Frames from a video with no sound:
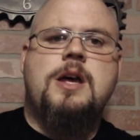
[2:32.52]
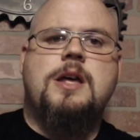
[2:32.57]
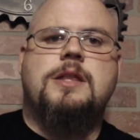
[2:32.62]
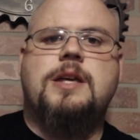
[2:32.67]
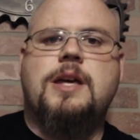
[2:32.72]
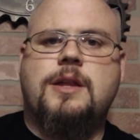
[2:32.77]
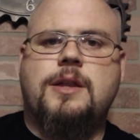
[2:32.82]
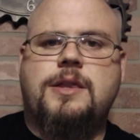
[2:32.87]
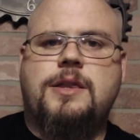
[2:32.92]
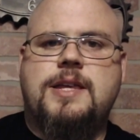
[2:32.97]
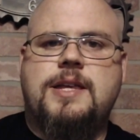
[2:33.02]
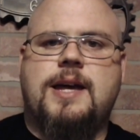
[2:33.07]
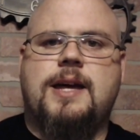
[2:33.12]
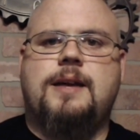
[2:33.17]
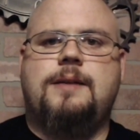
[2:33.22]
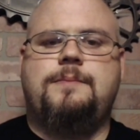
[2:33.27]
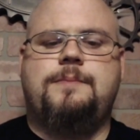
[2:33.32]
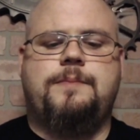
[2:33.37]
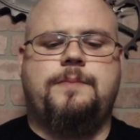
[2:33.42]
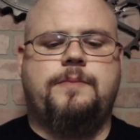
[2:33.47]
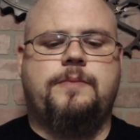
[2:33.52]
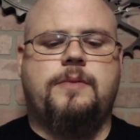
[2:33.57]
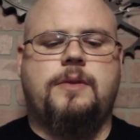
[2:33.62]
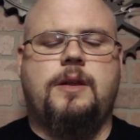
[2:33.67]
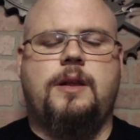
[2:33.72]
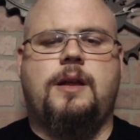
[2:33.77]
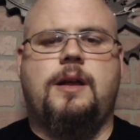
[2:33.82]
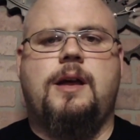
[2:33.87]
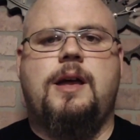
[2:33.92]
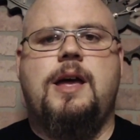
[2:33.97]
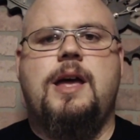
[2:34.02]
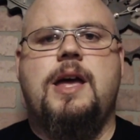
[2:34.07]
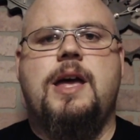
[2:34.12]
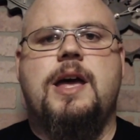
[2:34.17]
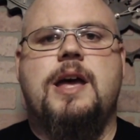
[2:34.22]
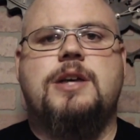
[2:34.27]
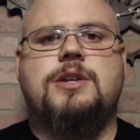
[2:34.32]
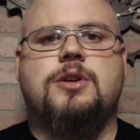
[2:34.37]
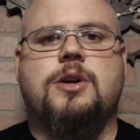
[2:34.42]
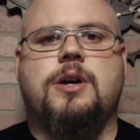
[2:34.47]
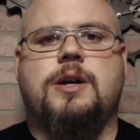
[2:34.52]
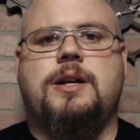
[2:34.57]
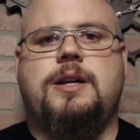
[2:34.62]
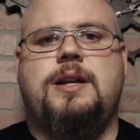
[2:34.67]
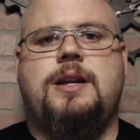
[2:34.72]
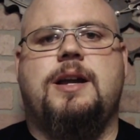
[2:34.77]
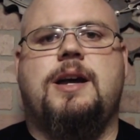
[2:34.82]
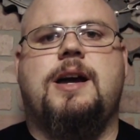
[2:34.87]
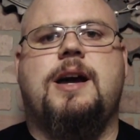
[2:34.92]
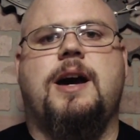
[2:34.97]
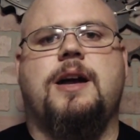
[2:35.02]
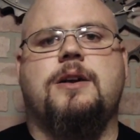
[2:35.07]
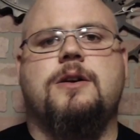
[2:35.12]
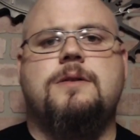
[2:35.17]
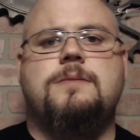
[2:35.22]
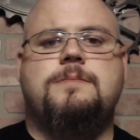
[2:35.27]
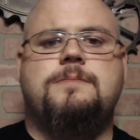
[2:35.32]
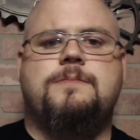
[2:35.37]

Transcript: The other thing is you're going to need a cutter.